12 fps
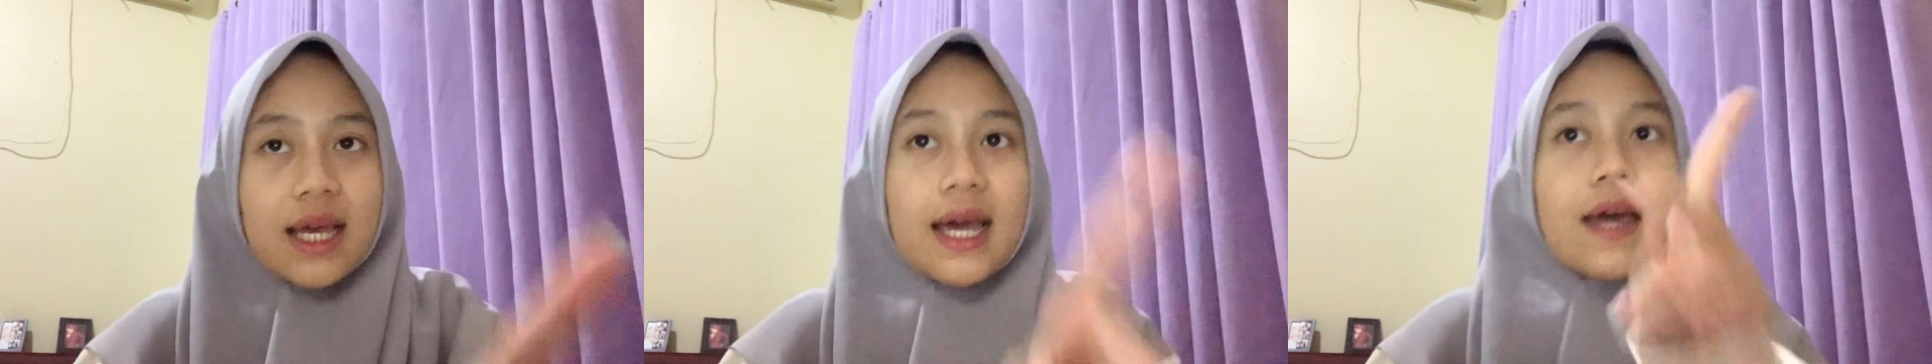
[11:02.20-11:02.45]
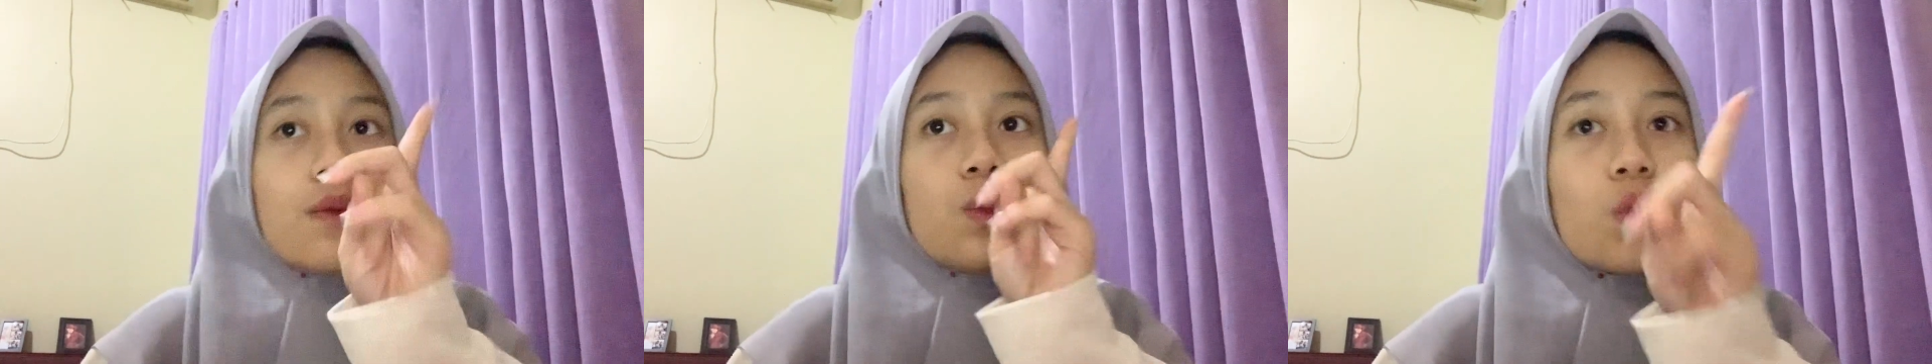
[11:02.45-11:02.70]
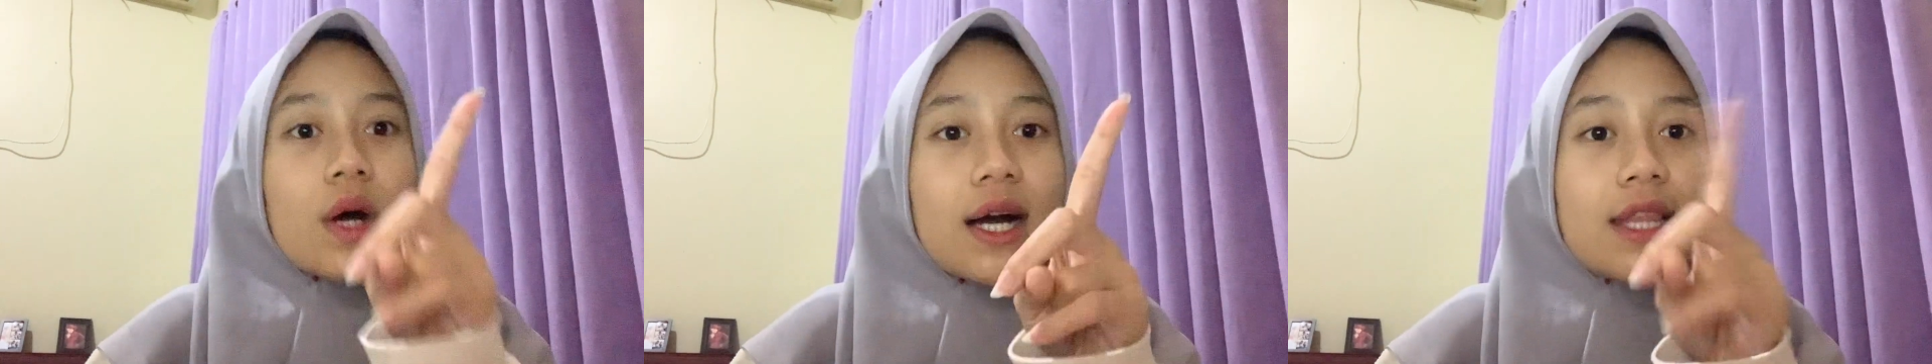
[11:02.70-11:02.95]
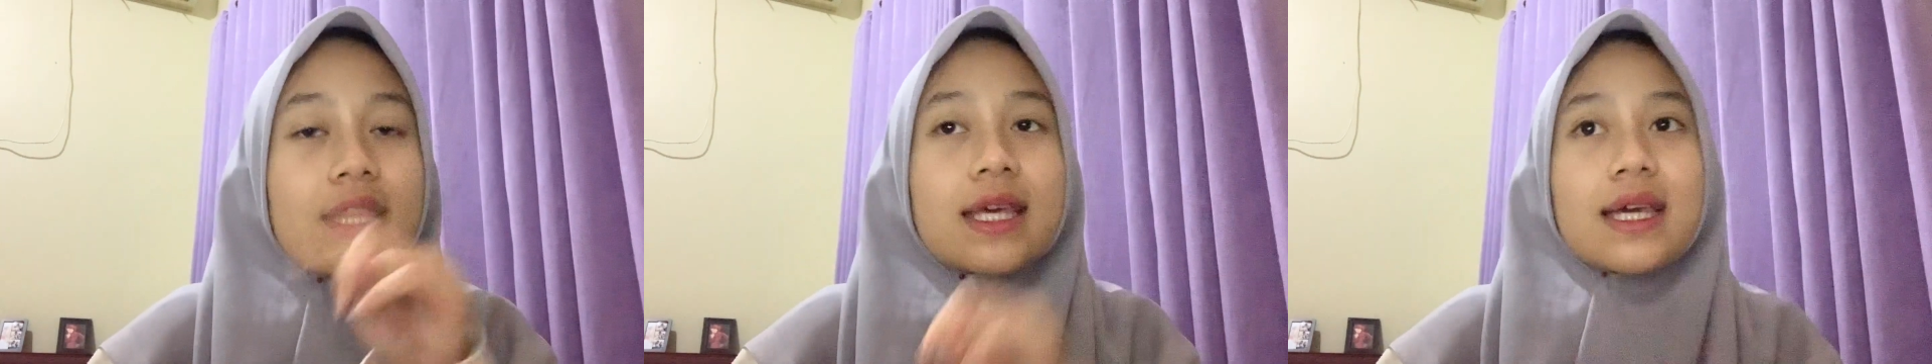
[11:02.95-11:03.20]
And
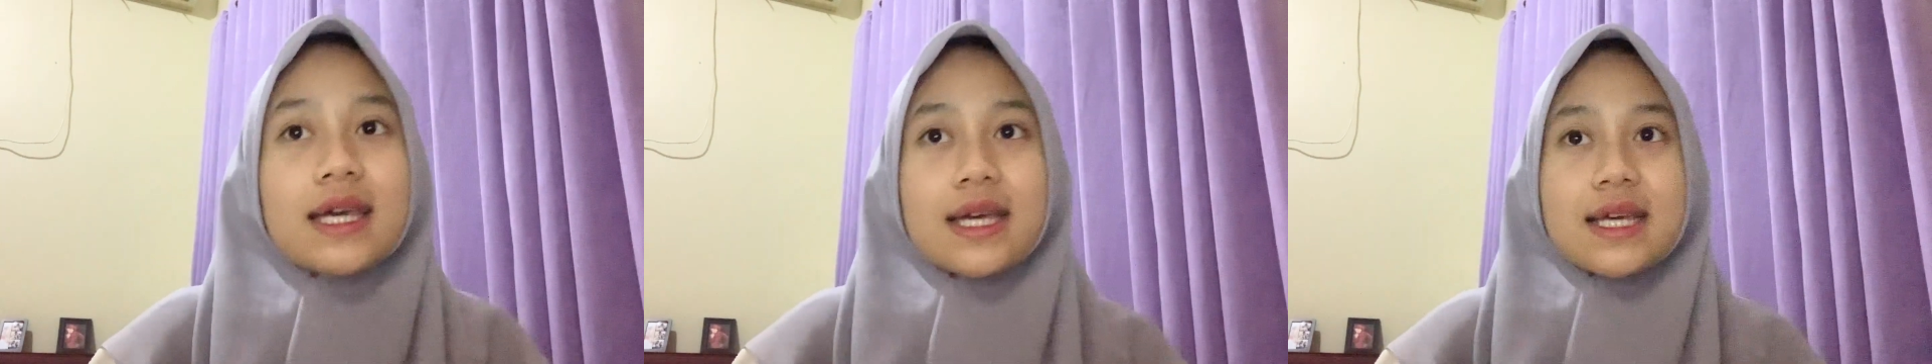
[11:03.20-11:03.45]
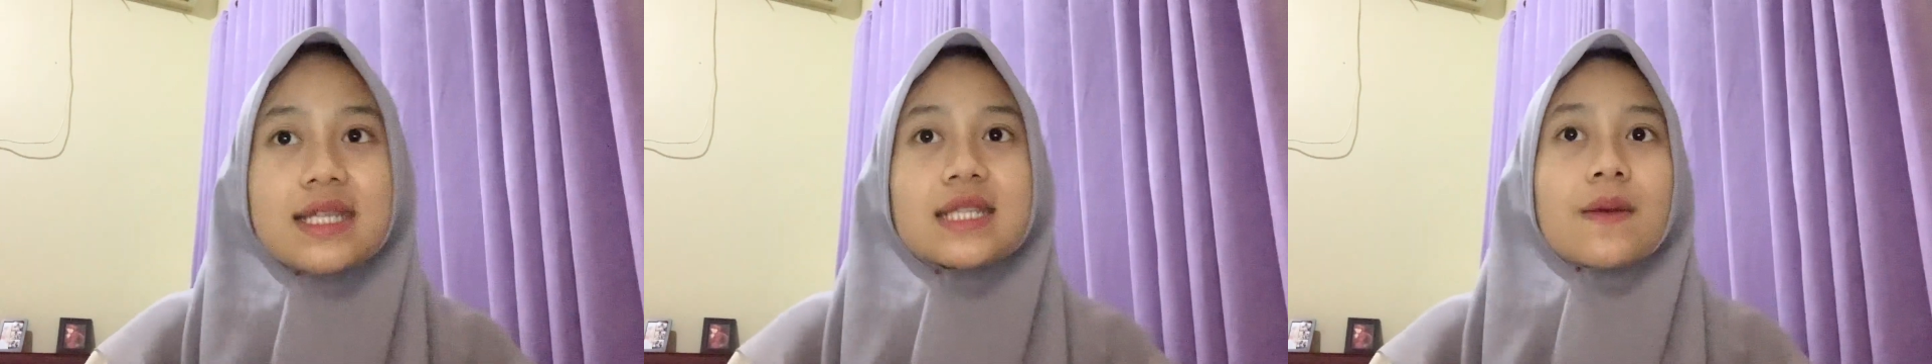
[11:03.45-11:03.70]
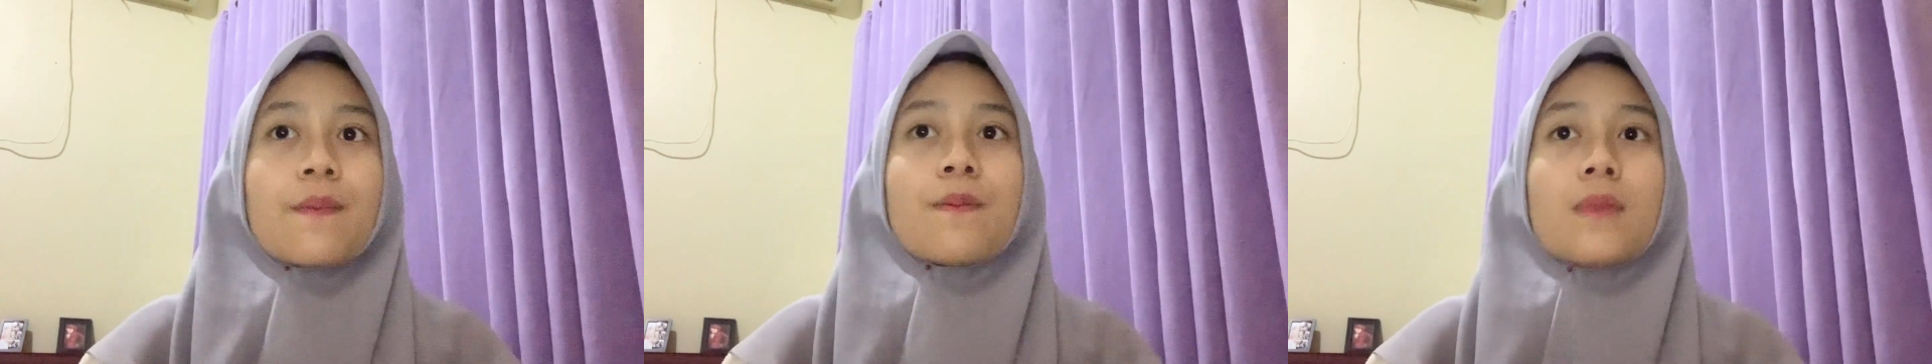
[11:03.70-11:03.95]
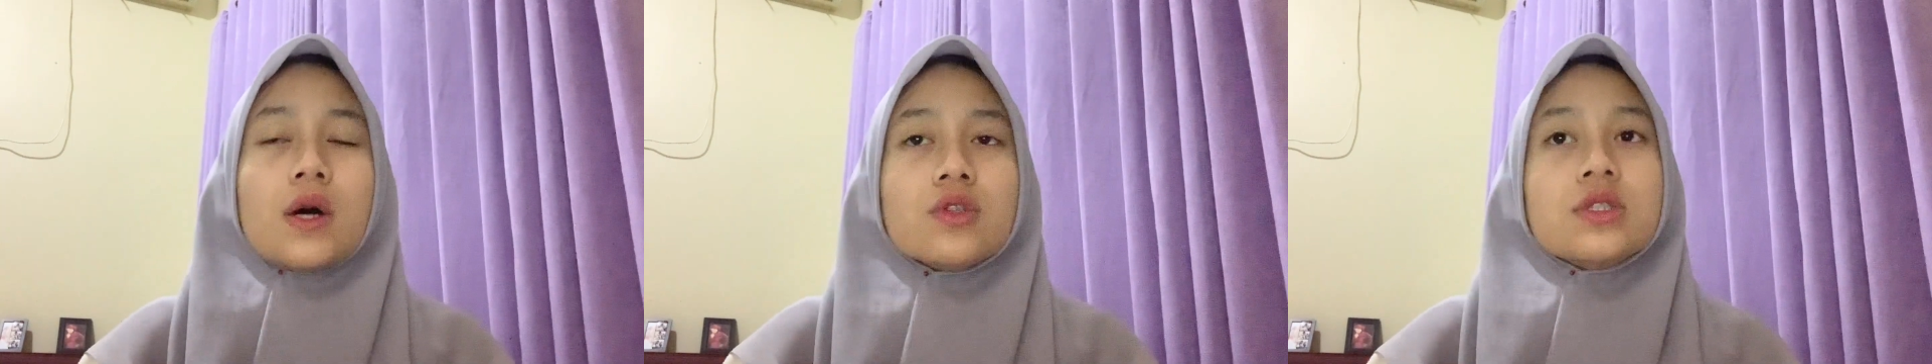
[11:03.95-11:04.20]
1 is
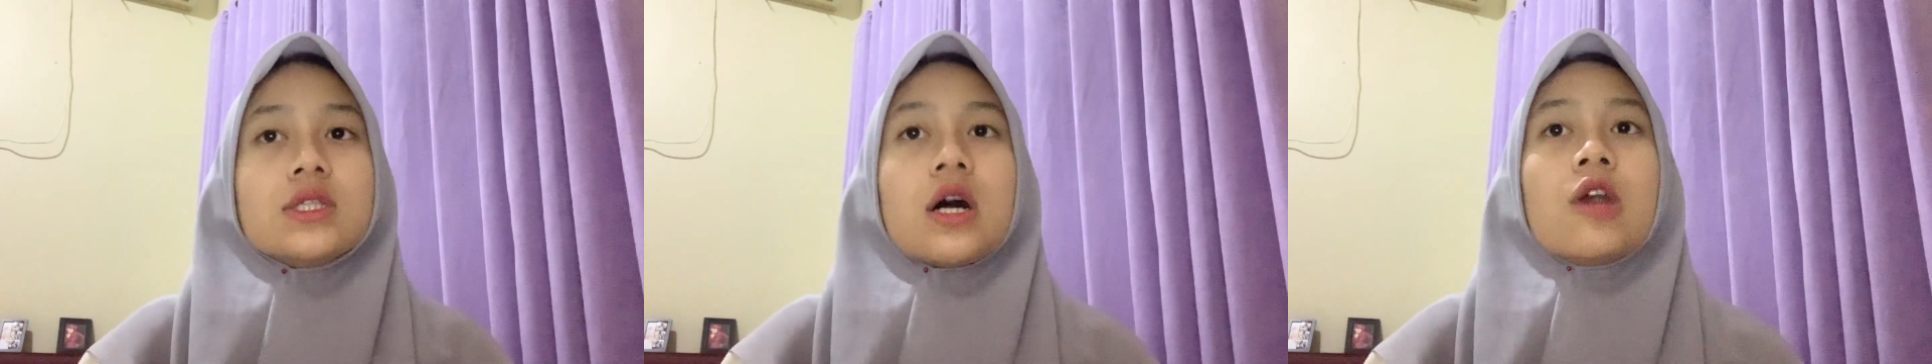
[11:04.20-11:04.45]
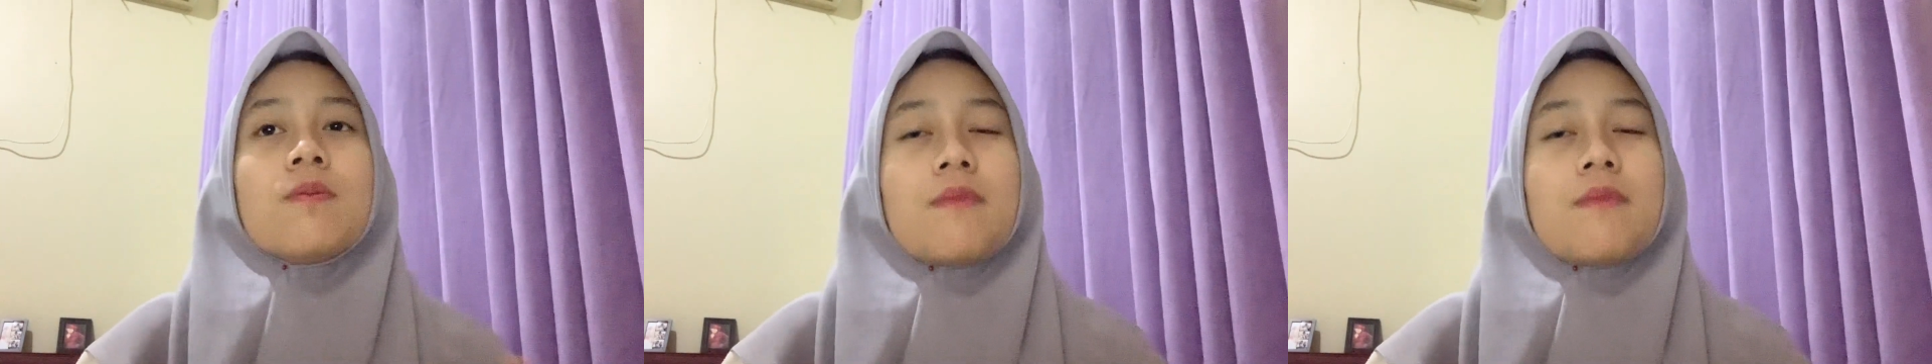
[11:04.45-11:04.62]
amount done